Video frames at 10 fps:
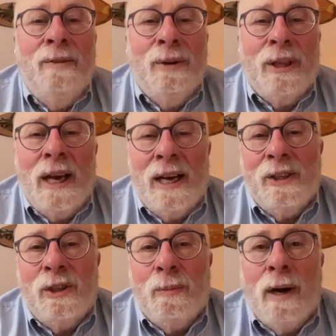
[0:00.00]
really
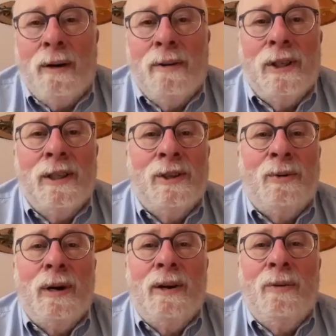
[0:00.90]
had a democracy. It's a
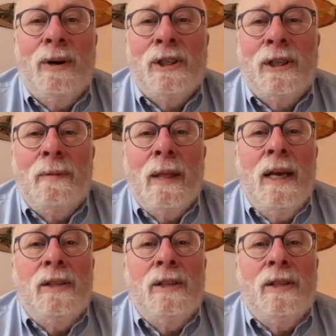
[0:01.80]
great question.